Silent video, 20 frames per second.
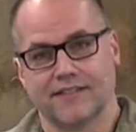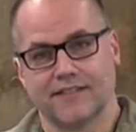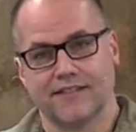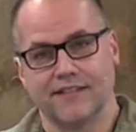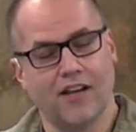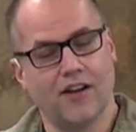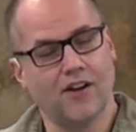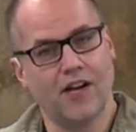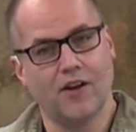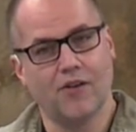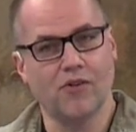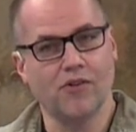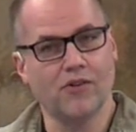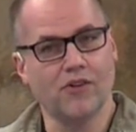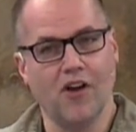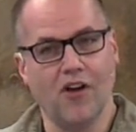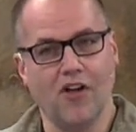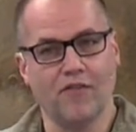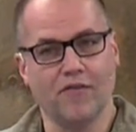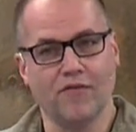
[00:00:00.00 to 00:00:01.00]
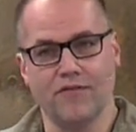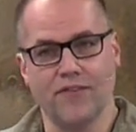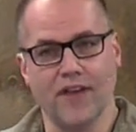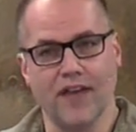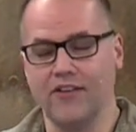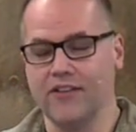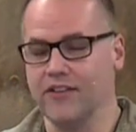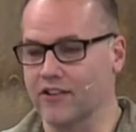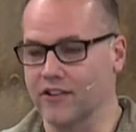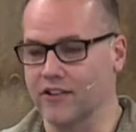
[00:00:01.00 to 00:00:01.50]
I won't call it
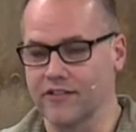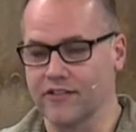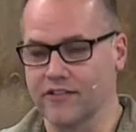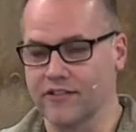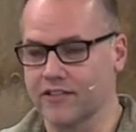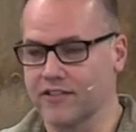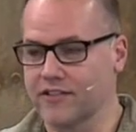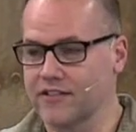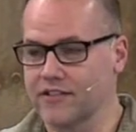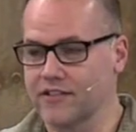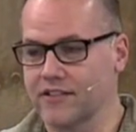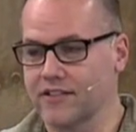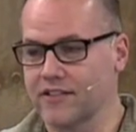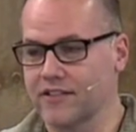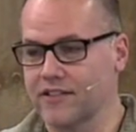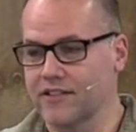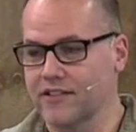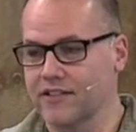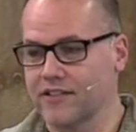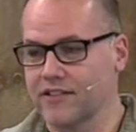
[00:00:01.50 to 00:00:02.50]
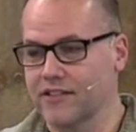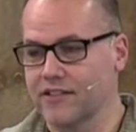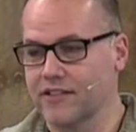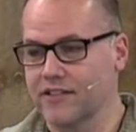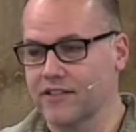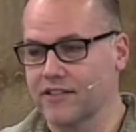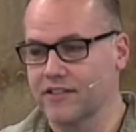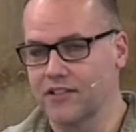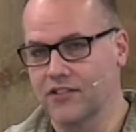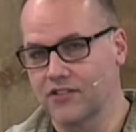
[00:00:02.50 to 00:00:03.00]
failure,
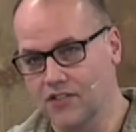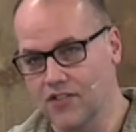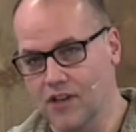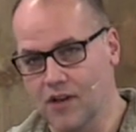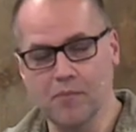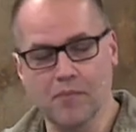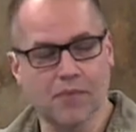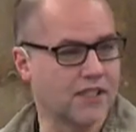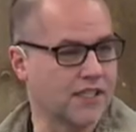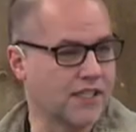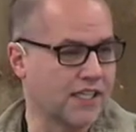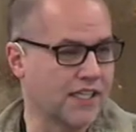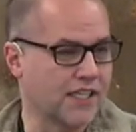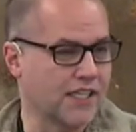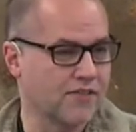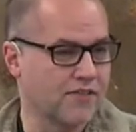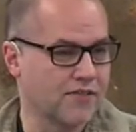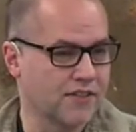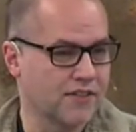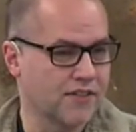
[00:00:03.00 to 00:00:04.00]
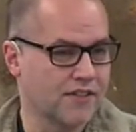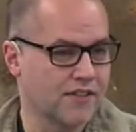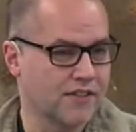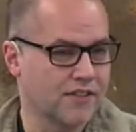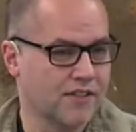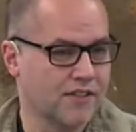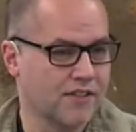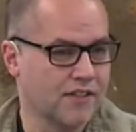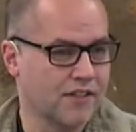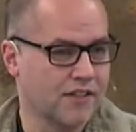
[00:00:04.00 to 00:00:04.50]
because some believed,
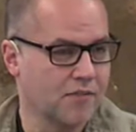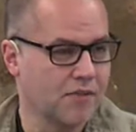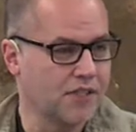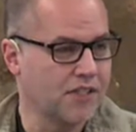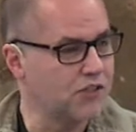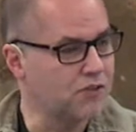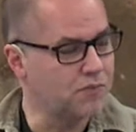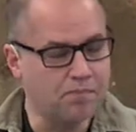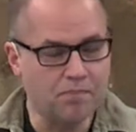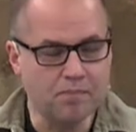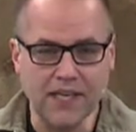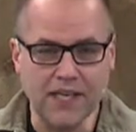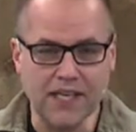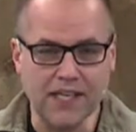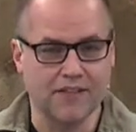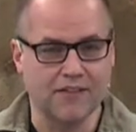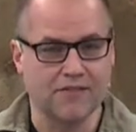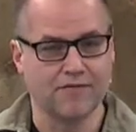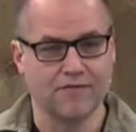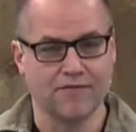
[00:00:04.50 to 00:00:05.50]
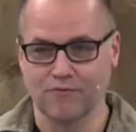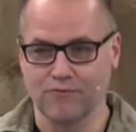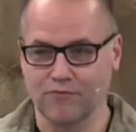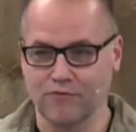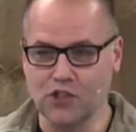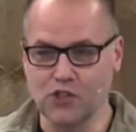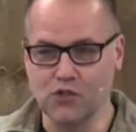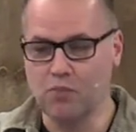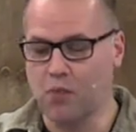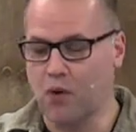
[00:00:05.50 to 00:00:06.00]
but this big
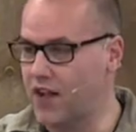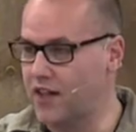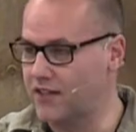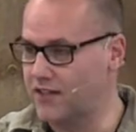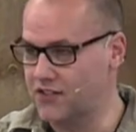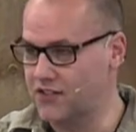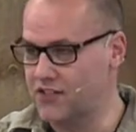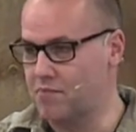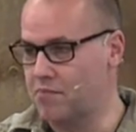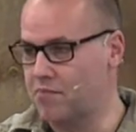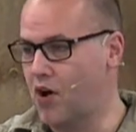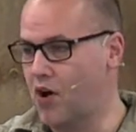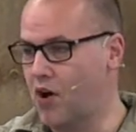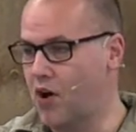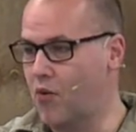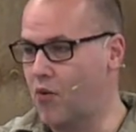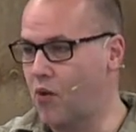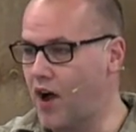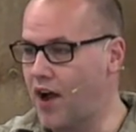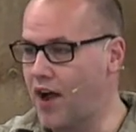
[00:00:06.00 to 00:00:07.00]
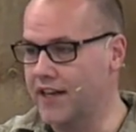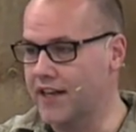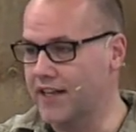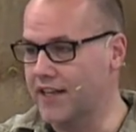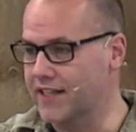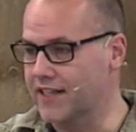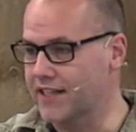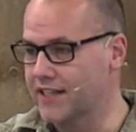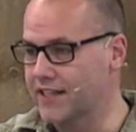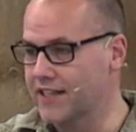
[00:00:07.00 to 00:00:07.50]
response that Paul
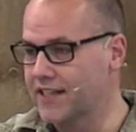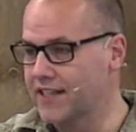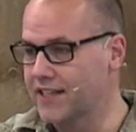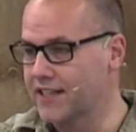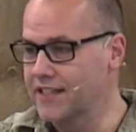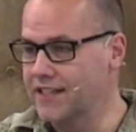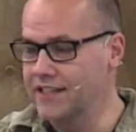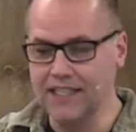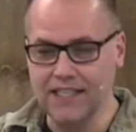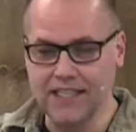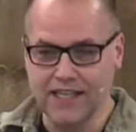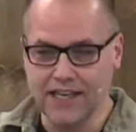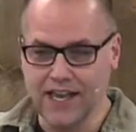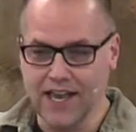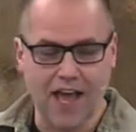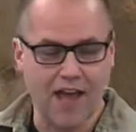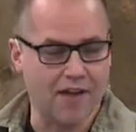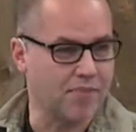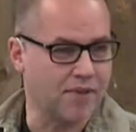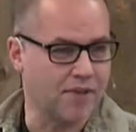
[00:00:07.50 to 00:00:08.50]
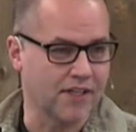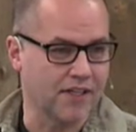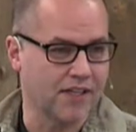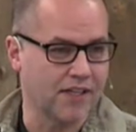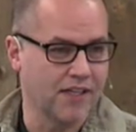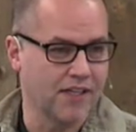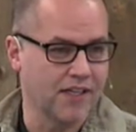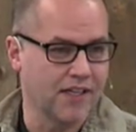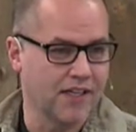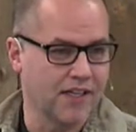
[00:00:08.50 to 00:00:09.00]
wanted didn't happen.
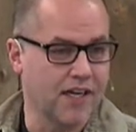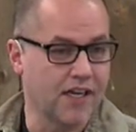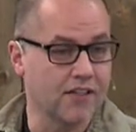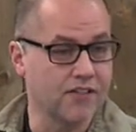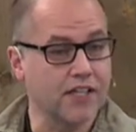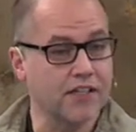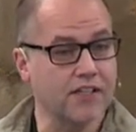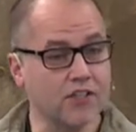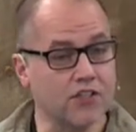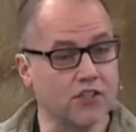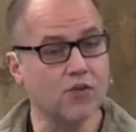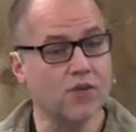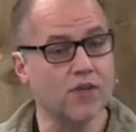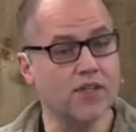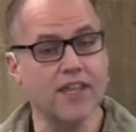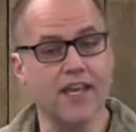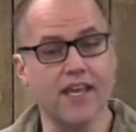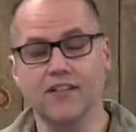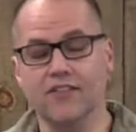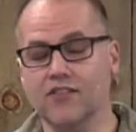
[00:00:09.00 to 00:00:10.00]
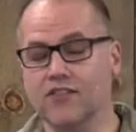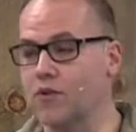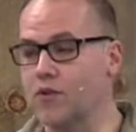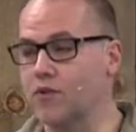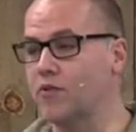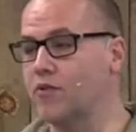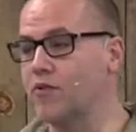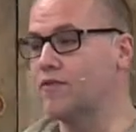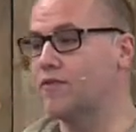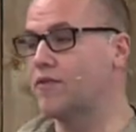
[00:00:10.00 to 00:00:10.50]
And I'll tell you, doing this,
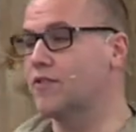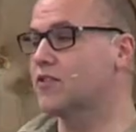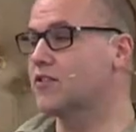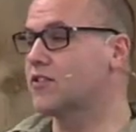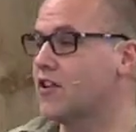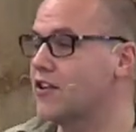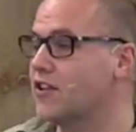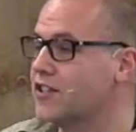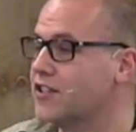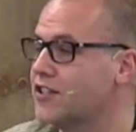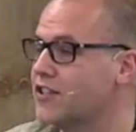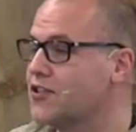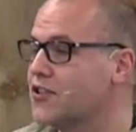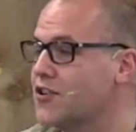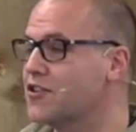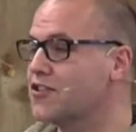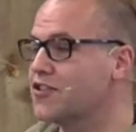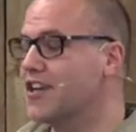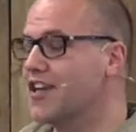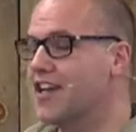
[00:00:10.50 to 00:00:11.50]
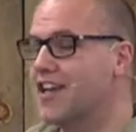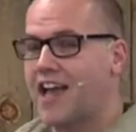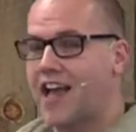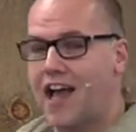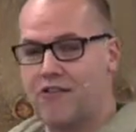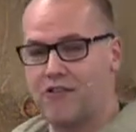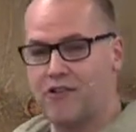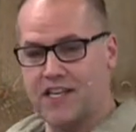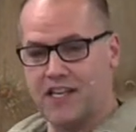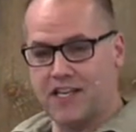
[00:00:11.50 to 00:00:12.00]
when we first started the church, I
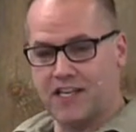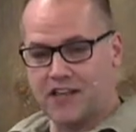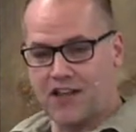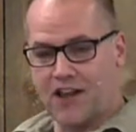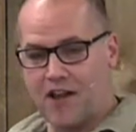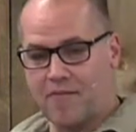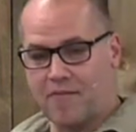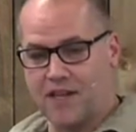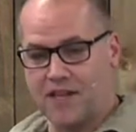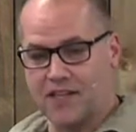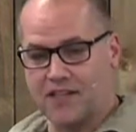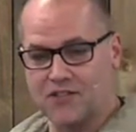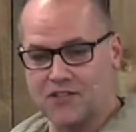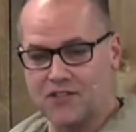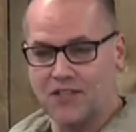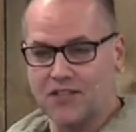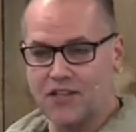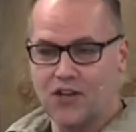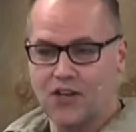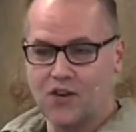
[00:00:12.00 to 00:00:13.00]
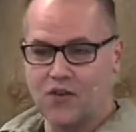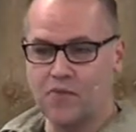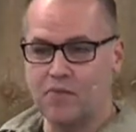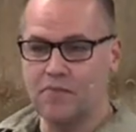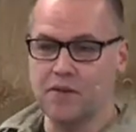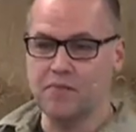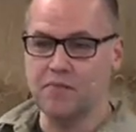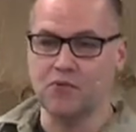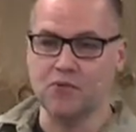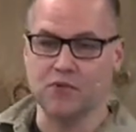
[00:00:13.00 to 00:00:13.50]
would get comments when
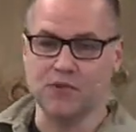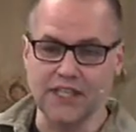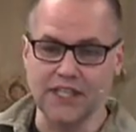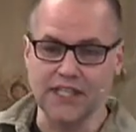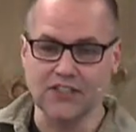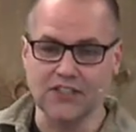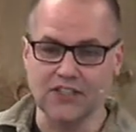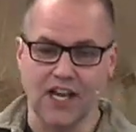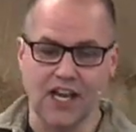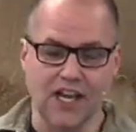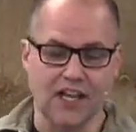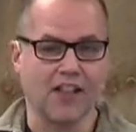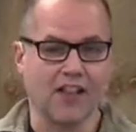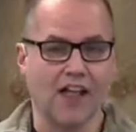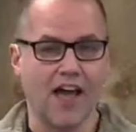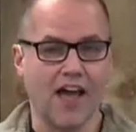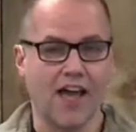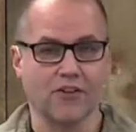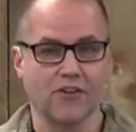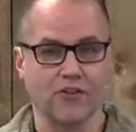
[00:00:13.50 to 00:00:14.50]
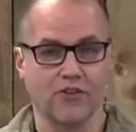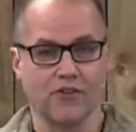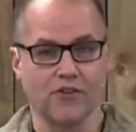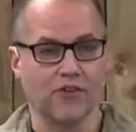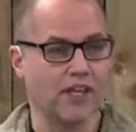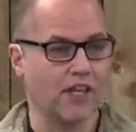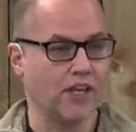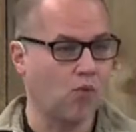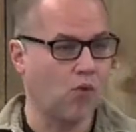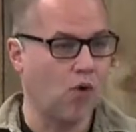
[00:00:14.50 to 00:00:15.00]
people would listen online or
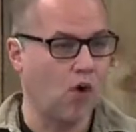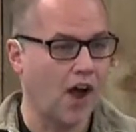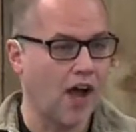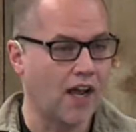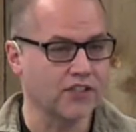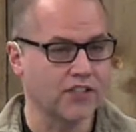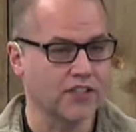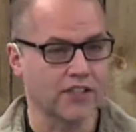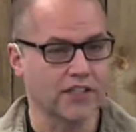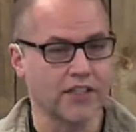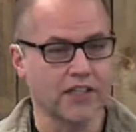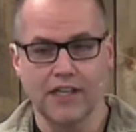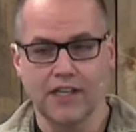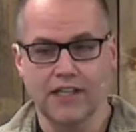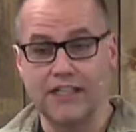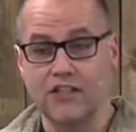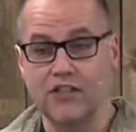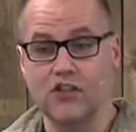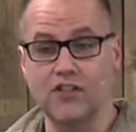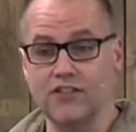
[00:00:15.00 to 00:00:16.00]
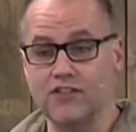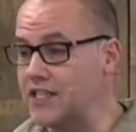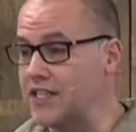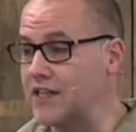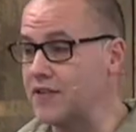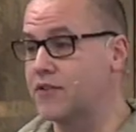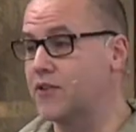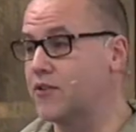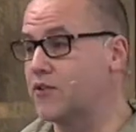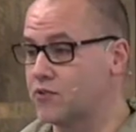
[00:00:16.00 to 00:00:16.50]
they'd watch, and they couldn't see
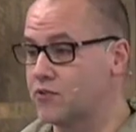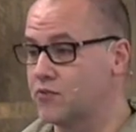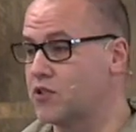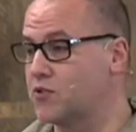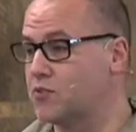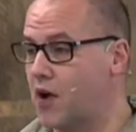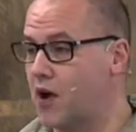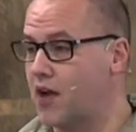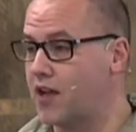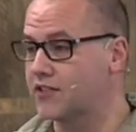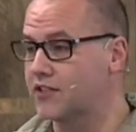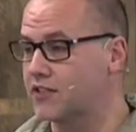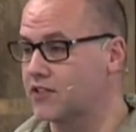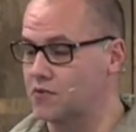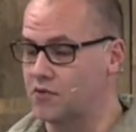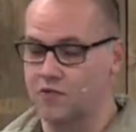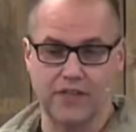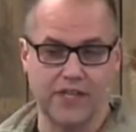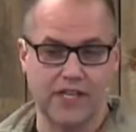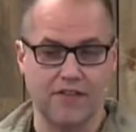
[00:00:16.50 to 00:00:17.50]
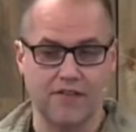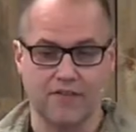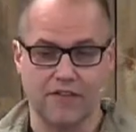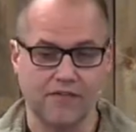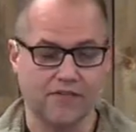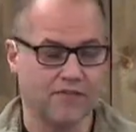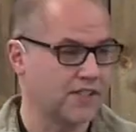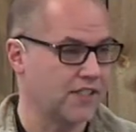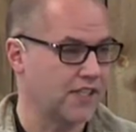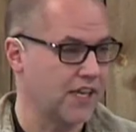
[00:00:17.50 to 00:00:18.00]
if there was responses when we gave an
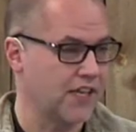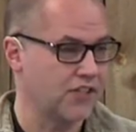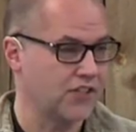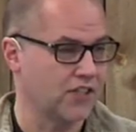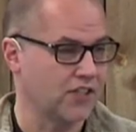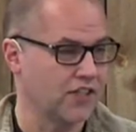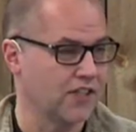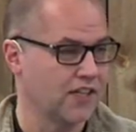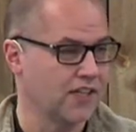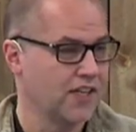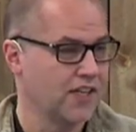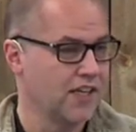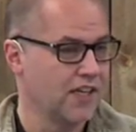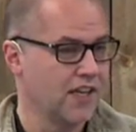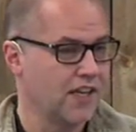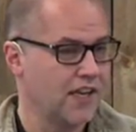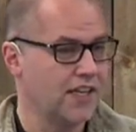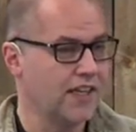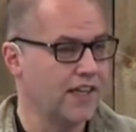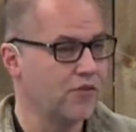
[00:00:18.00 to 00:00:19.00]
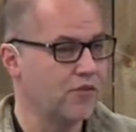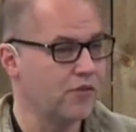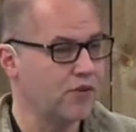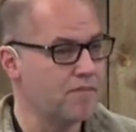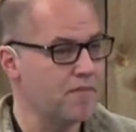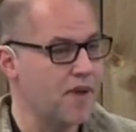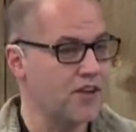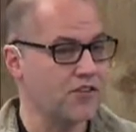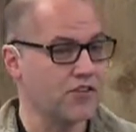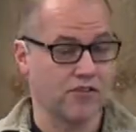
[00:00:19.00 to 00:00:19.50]
invitation. And they would
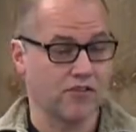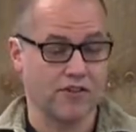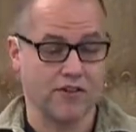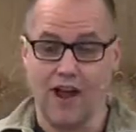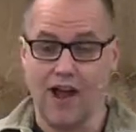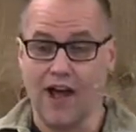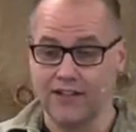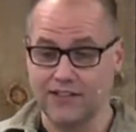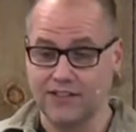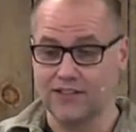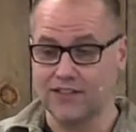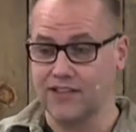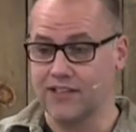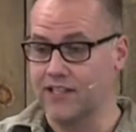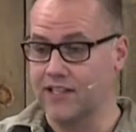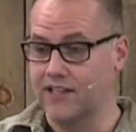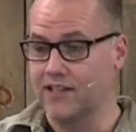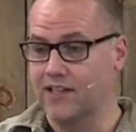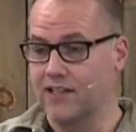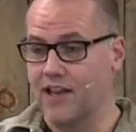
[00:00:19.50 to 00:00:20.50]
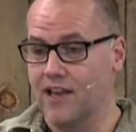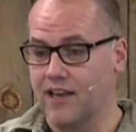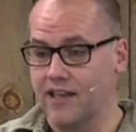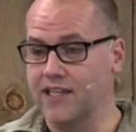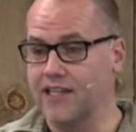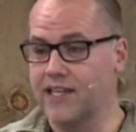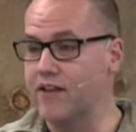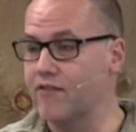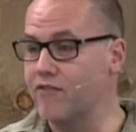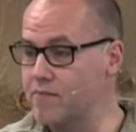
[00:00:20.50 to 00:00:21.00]
measure, and honestly, I
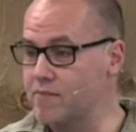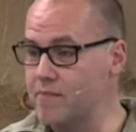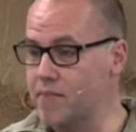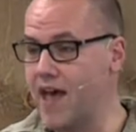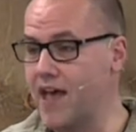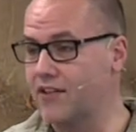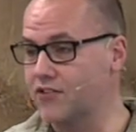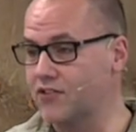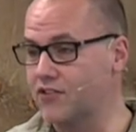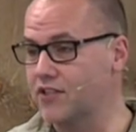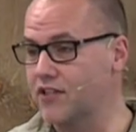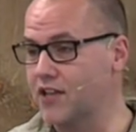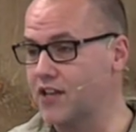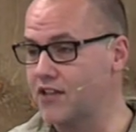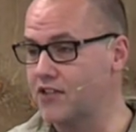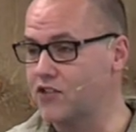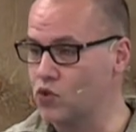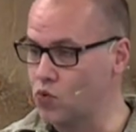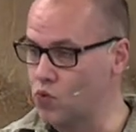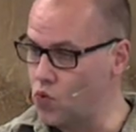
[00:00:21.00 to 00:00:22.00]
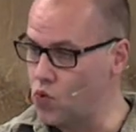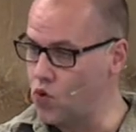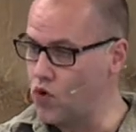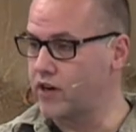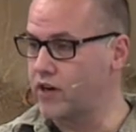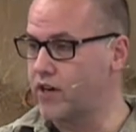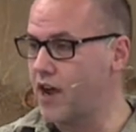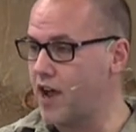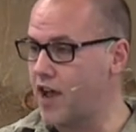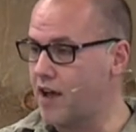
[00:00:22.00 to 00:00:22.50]
think every pastor does, you
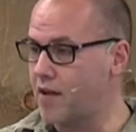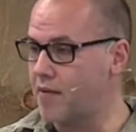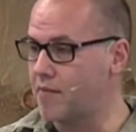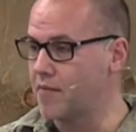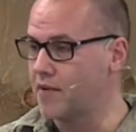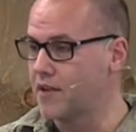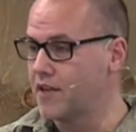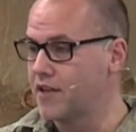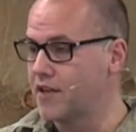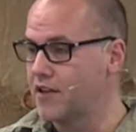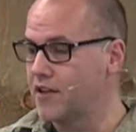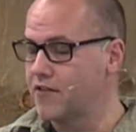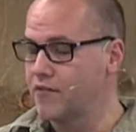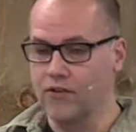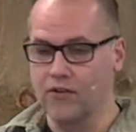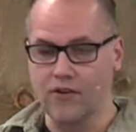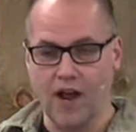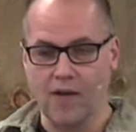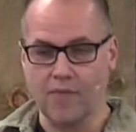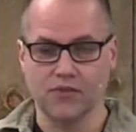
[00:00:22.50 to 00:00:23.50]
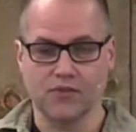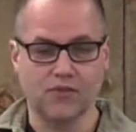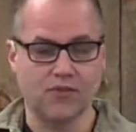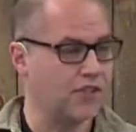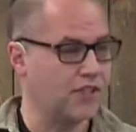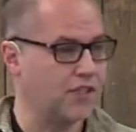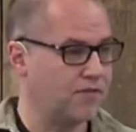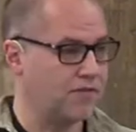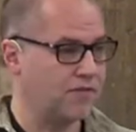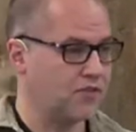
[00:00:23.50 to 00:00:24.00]
work up for an
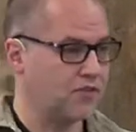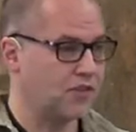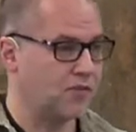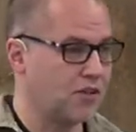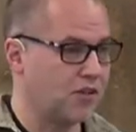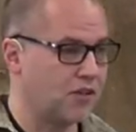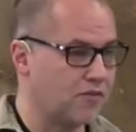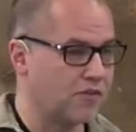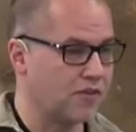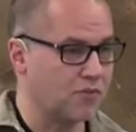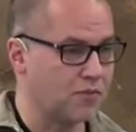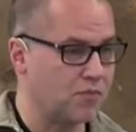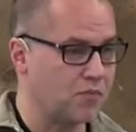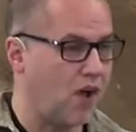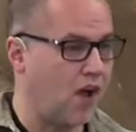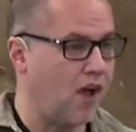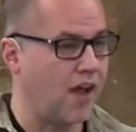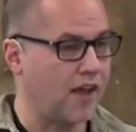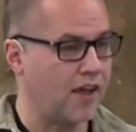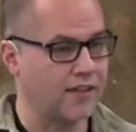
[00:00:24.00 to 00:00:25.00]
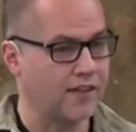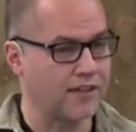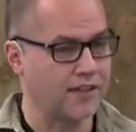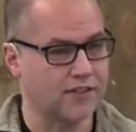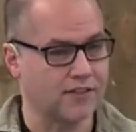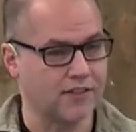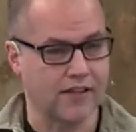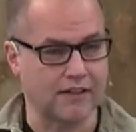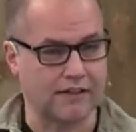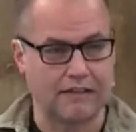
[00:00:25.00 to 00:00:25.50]
opportunity for somebody to respond, and
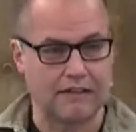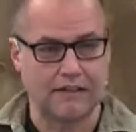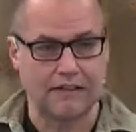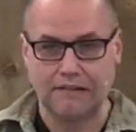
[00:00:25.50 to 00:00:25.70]
it's like,